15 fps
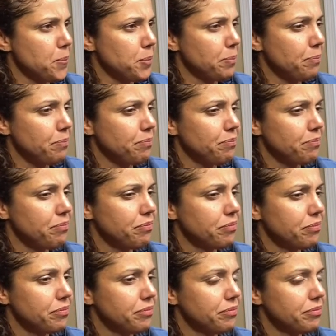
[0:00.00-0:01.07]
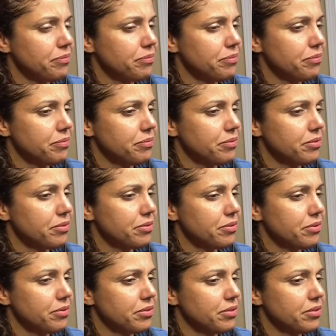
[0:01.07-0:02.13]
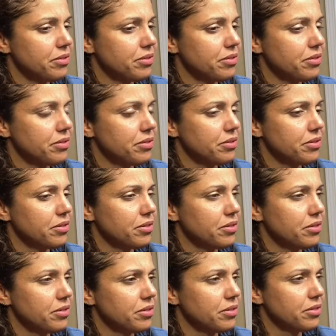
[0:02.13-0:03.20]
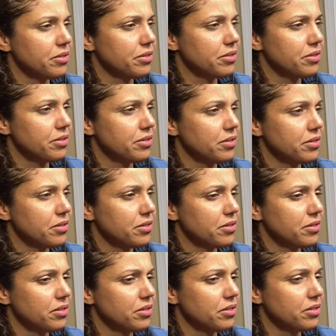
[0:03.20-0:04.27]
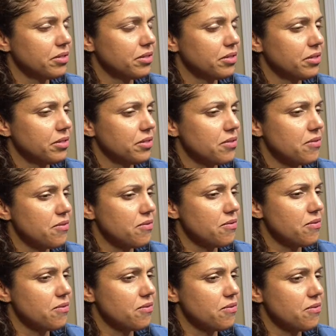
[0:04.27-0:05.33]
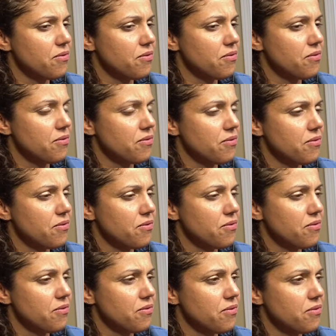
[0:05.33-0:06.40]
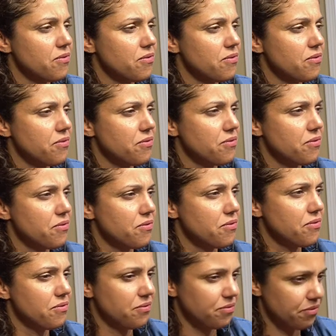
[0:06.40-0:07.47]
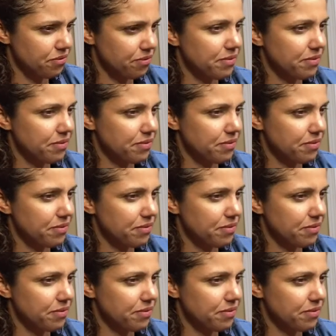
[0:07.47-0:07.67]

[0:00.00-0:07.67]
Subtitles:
Nothing is said.